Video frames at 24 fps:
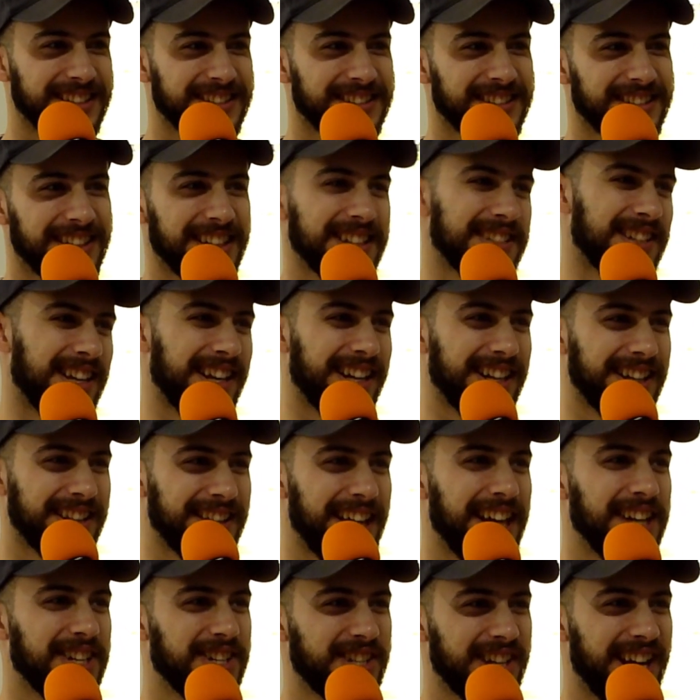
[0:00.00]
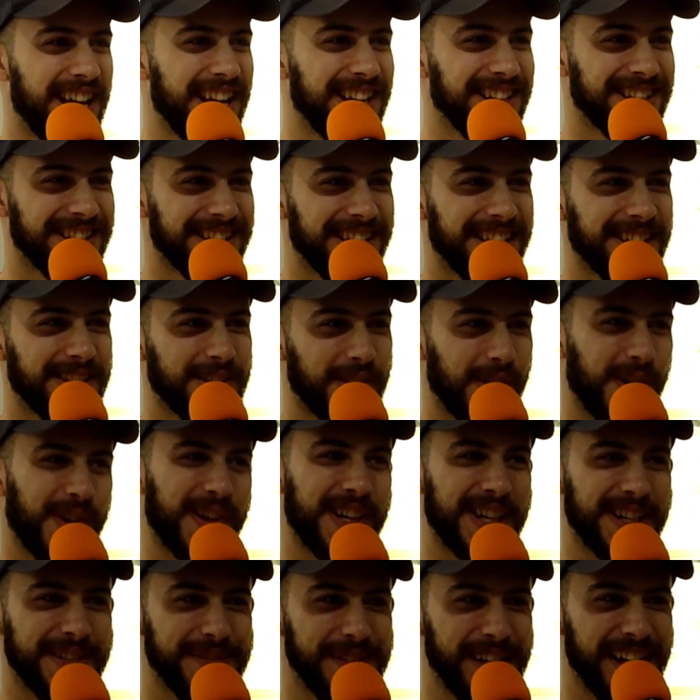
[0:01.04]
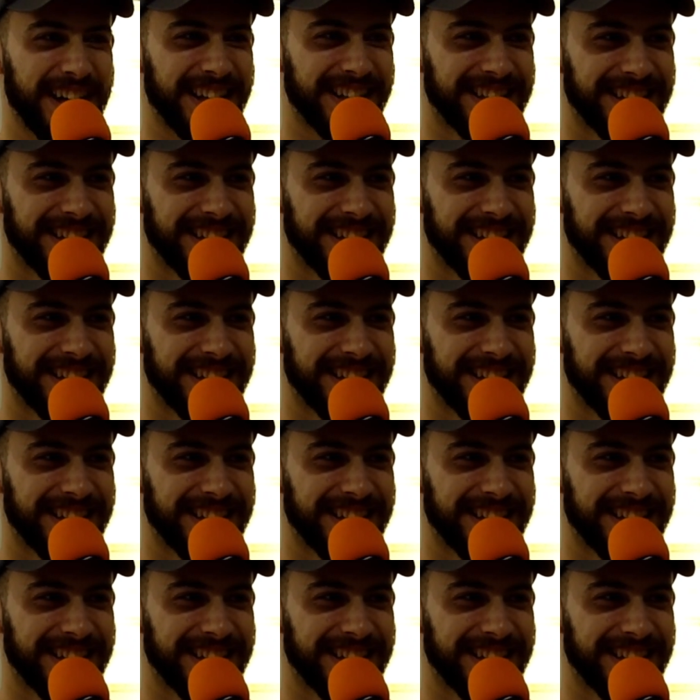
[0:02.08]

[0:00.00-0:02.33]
there's, like, that chance that they're talking about.